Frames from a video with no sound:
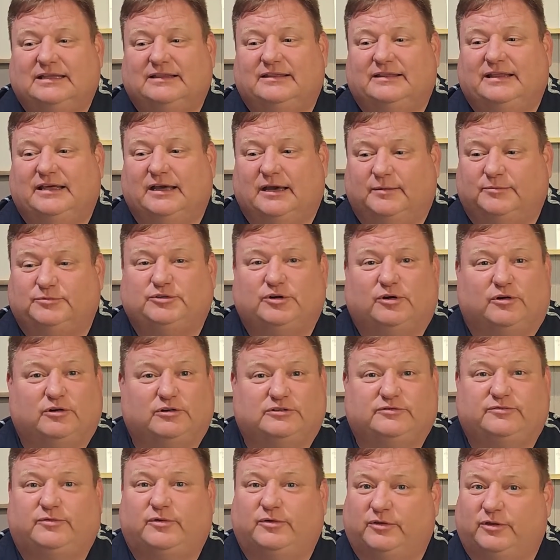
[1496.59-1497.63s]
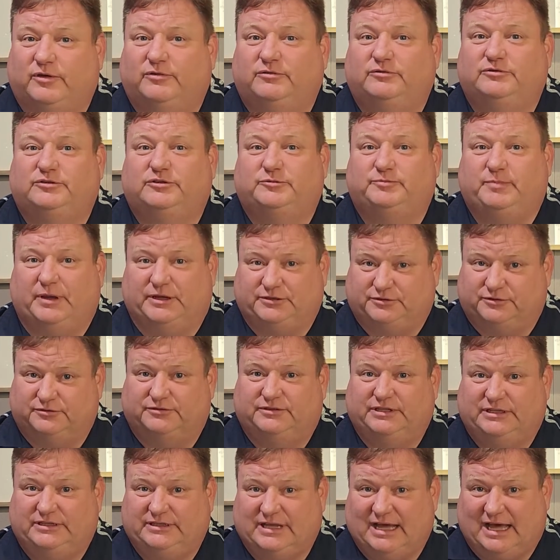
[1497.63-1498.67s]
the upcharge for those
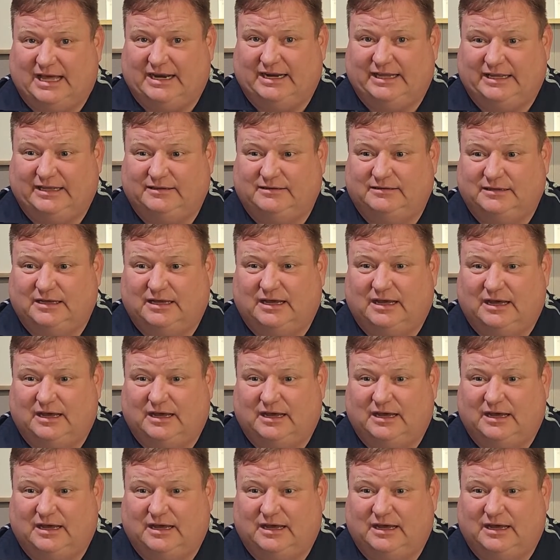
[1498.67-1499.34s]
specialty dining